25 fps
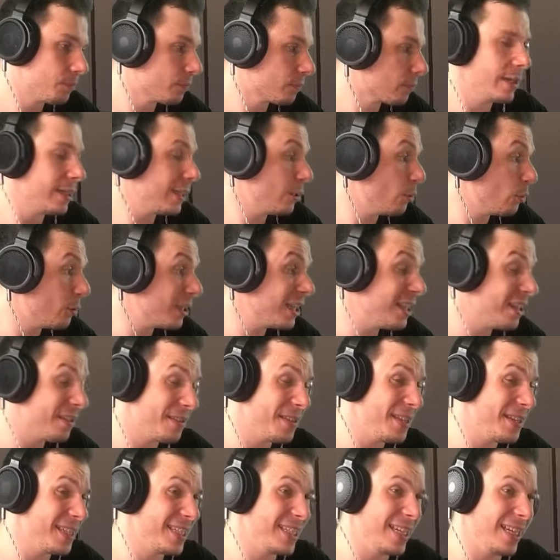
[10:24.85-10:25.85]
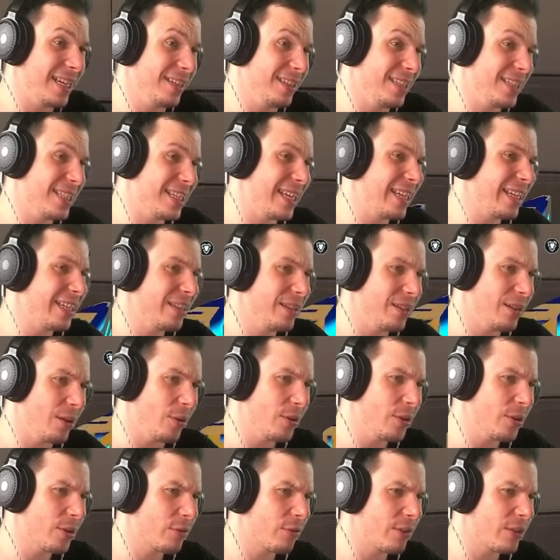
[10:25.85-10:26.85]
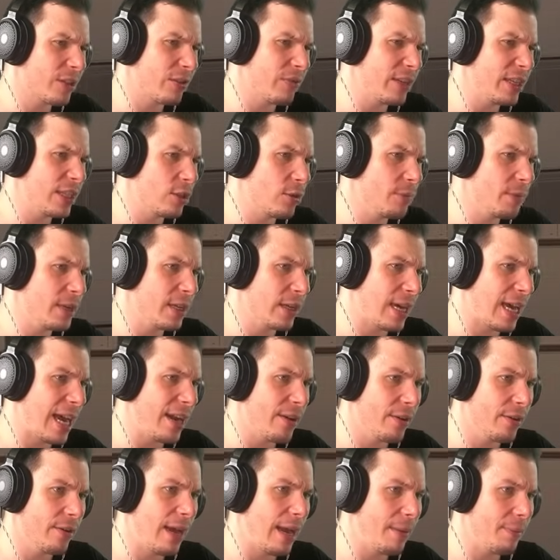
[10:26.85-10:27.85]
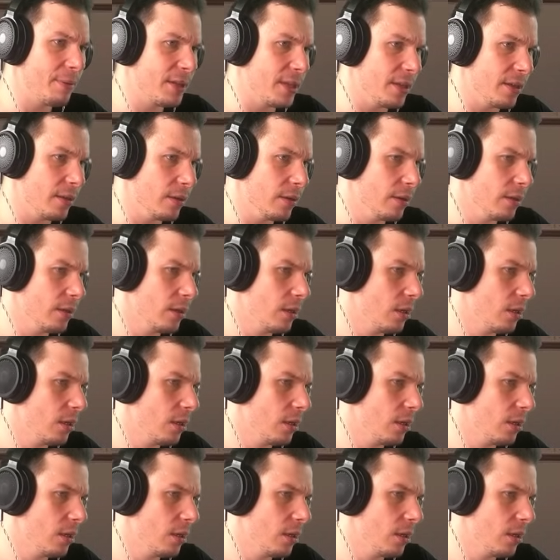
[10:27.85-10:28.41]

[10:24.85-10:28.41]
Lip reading: you clear these angles. Like, you know, your crosser needs to be higher up here,